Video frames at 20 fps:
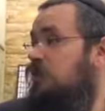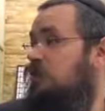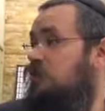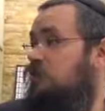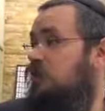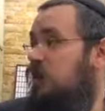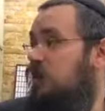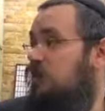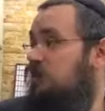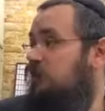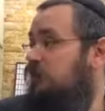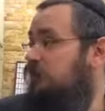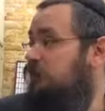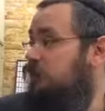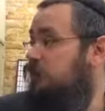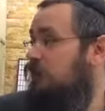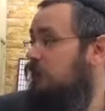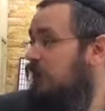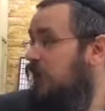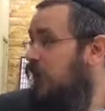relevant
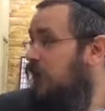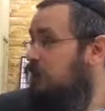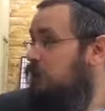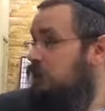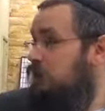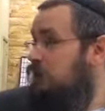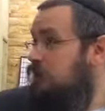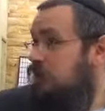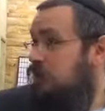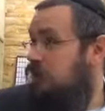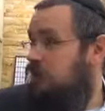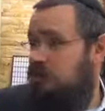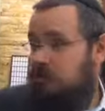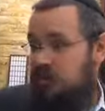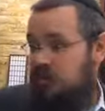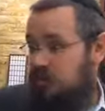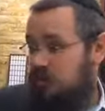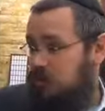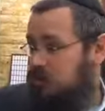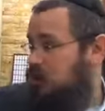for today, but still,
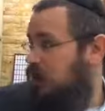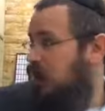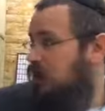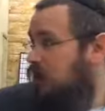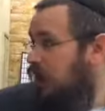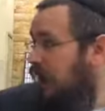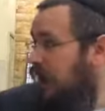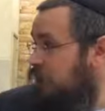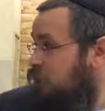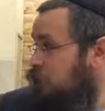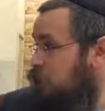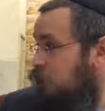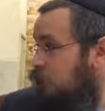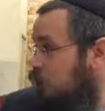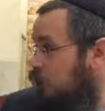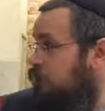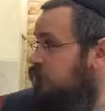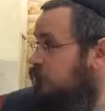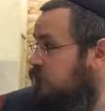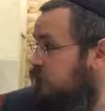you can't actually
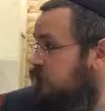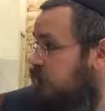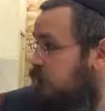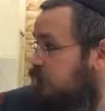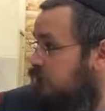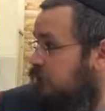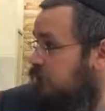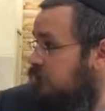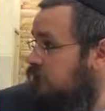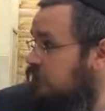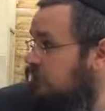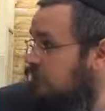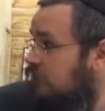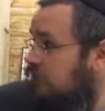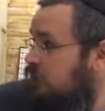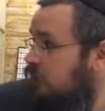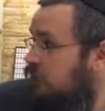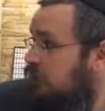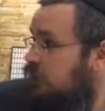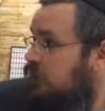offer the sacrifice
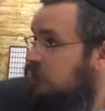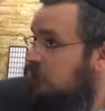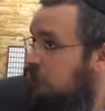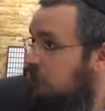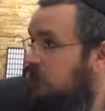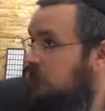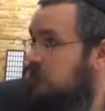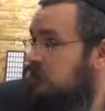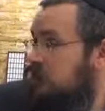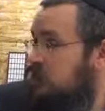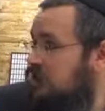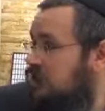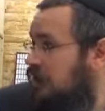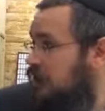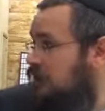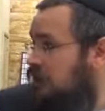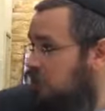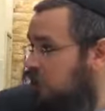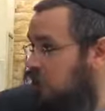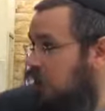today because it's
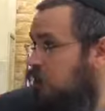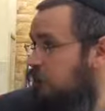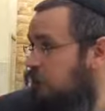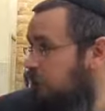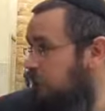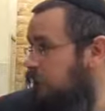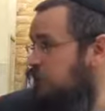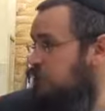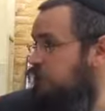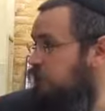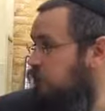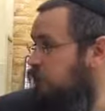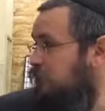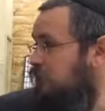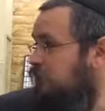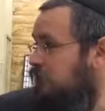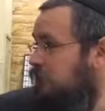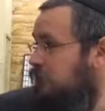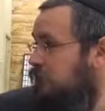not the time or place for it.